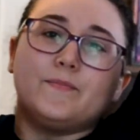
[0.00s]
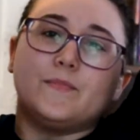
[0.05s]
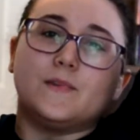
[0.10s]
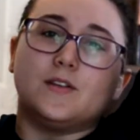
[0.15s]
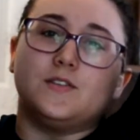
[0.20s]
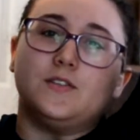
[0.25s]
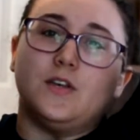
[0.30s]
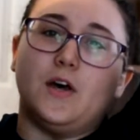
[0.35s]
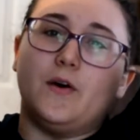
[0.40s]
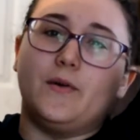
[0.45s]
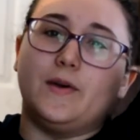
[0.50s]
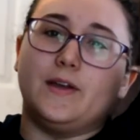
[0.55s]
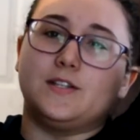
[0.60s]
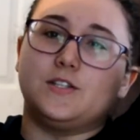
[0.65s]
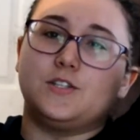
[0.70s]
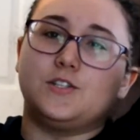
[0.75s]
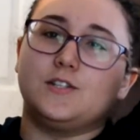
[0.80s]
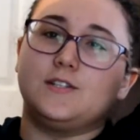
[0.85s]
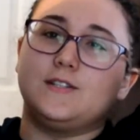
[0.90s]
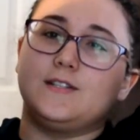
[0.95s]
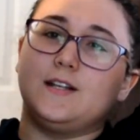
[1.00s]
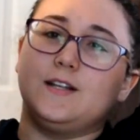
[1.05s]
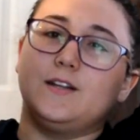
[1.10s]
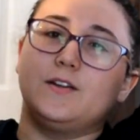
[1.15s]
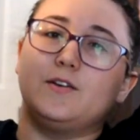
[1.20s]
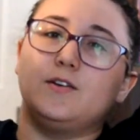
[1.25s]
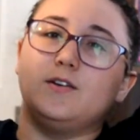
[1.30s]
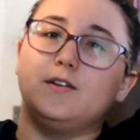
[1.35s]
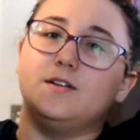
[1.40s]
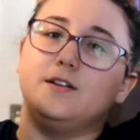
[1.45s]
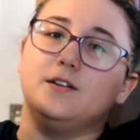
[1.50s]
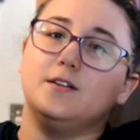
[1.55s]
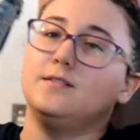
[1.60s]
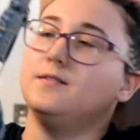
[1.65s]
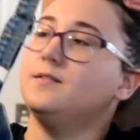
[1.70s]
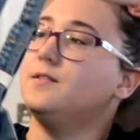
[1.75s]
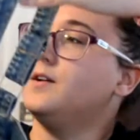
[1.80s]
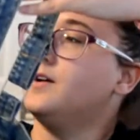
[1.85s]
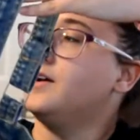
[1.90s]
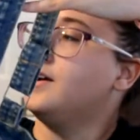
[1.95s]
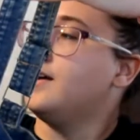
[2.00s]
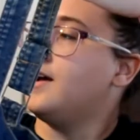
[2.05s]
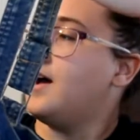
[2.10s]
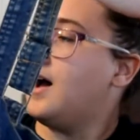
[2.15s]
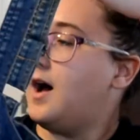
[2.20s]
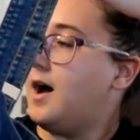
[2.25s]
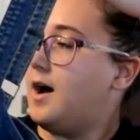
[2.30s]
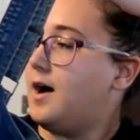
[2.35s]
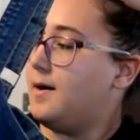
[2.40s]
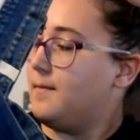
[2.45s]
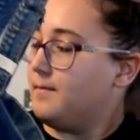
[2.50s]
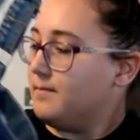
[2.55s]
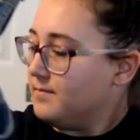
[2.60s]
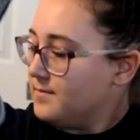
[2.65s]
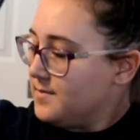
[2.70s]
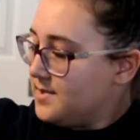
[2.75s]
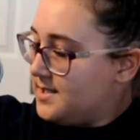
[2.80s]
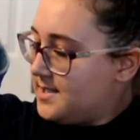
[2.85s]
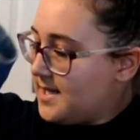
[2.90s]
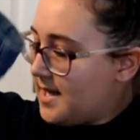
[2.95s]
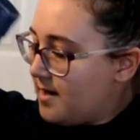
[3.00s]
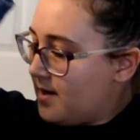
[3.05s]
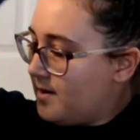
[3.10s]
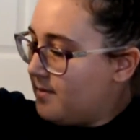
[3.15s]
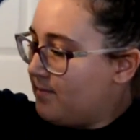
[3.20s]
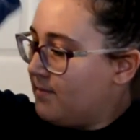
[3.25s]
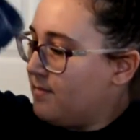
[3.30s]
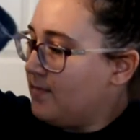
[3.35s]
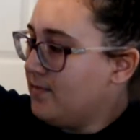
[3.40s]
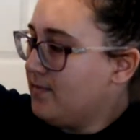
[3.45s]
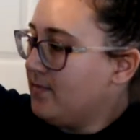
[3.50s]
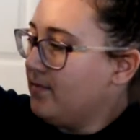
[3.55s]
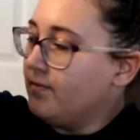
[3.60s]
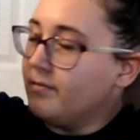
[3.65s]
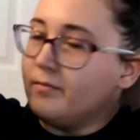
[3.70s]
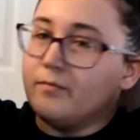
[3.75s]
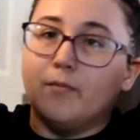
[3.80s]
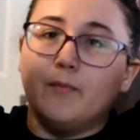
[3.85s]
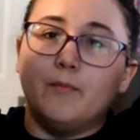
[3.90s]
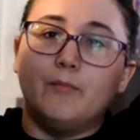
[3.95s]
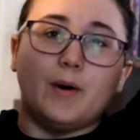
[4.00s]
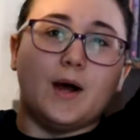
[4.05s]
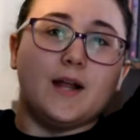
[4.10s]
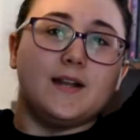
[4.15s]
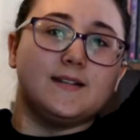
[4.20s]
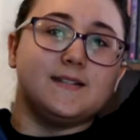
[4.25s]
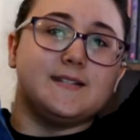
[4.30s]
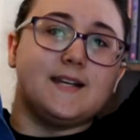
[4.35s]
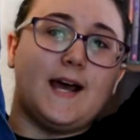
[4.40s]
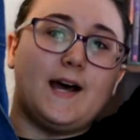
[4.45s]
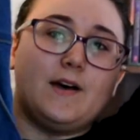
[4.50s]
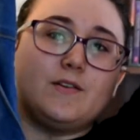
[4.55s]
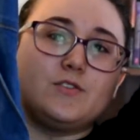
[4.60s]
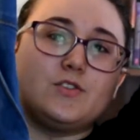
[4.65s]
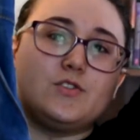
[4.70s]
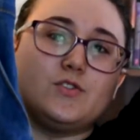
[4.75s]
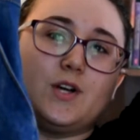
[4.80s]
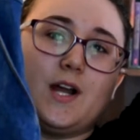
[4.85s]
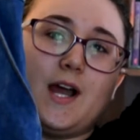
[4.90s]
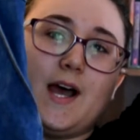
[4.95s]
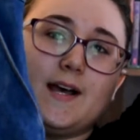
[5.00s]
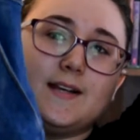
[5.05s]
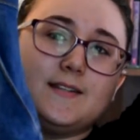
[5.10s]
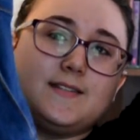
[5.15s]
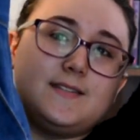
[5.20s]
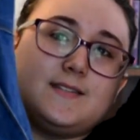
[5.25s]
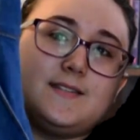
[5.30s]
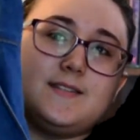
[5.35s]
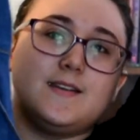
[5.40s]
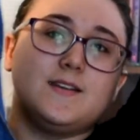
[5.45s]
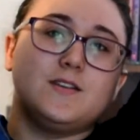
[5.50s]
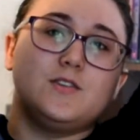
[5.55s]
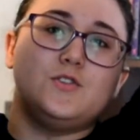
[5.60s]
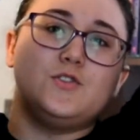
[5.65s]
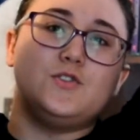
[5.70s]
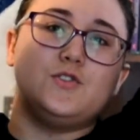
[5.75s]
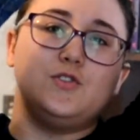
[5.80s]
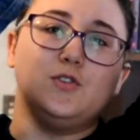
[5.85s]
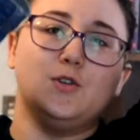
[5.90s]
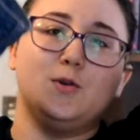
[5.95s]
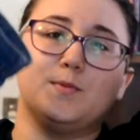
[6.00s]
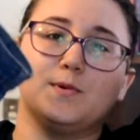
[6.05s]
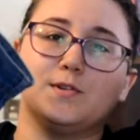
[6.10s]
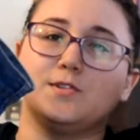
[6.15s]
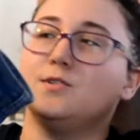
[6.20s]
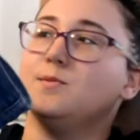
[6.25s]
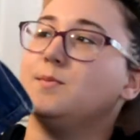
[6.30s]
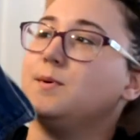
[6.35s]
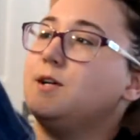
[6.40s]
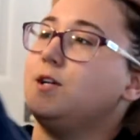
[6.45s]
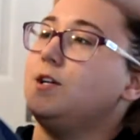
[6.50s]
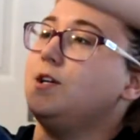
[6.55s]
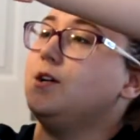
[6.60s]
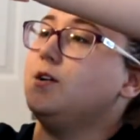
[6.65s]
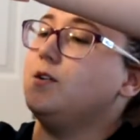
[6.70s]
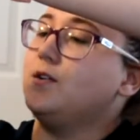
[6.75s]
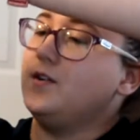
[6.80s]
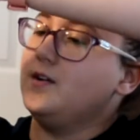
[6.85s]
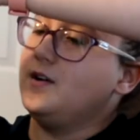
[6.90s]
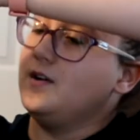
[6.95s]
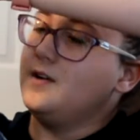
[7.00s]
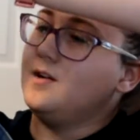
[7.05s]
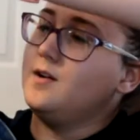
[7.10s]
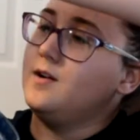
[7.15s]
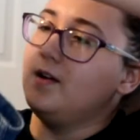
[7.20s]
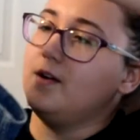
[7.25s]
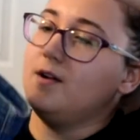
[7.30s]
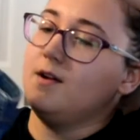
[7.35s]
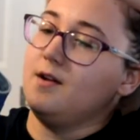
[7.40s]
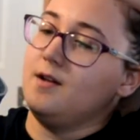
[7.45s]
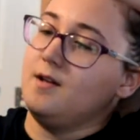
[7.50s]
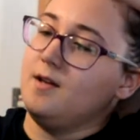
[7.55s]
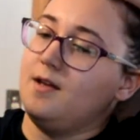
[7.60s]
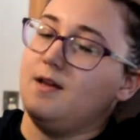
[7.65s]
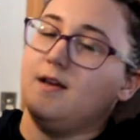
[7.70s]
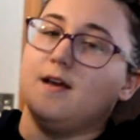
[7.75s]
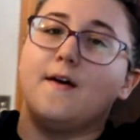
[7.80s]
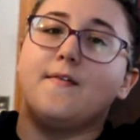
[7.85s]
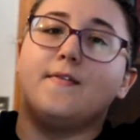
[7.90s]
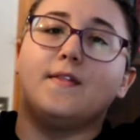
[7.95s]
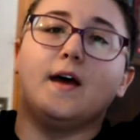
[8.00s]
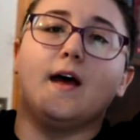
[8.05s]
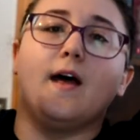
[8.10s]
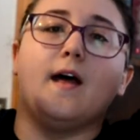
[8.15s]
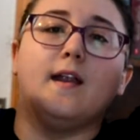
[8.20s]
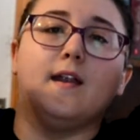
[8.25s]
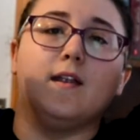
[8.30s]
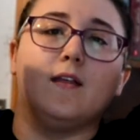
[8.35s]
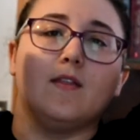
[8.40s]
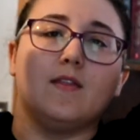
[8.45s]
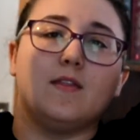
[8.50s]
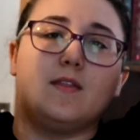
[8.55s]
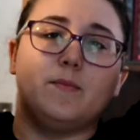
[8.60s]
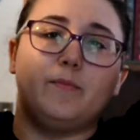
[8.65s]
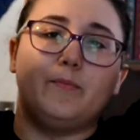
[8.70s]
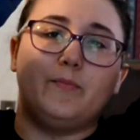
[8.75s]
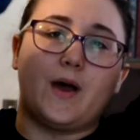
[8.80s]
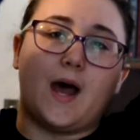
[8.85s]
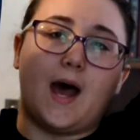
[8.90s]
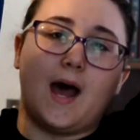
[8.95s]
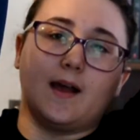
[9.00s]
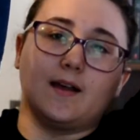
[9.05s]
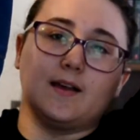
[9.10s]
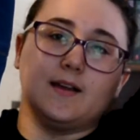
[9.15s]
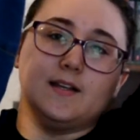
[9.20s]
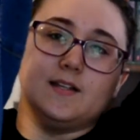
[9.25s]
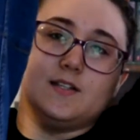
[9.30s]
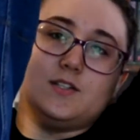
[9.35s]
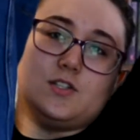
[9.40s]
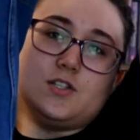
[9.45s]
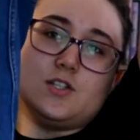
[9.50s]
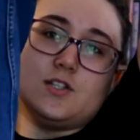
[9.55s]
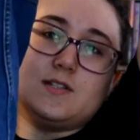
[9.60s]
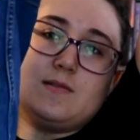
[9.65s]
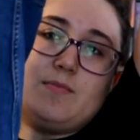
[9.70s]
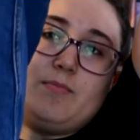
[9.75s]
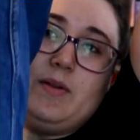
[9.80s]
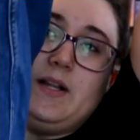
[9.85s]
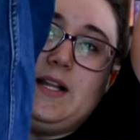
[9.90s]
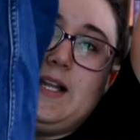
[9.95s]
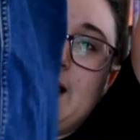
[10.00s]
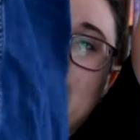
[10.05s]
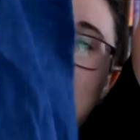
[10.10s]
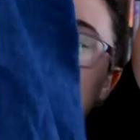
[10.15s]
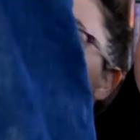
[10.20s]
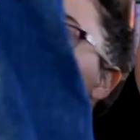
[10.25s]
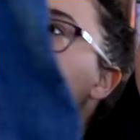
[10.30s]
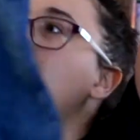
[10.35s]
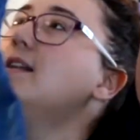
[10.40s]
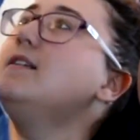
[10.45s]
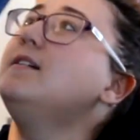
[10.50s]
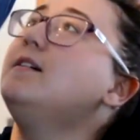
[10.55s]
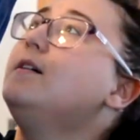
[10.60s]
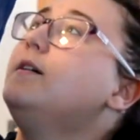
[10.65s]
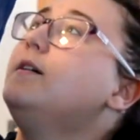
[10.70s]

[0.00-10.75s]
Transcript: So it's just a little um, denim button-down dress. Super, super cute. And then the back is just plain.